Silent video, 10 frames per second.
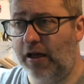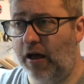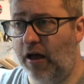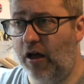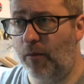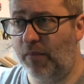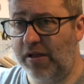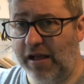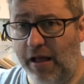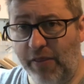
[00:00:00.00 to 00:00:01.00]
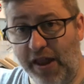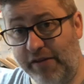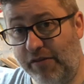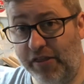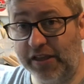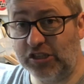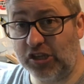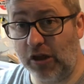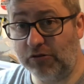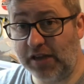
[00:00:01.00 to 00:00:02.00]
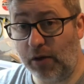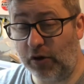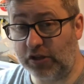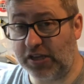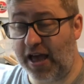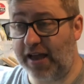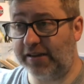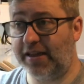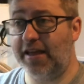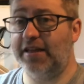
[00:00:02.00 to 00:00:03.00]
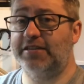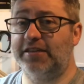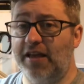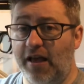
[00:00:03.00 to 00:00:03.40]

And then things slowed down because I had kids.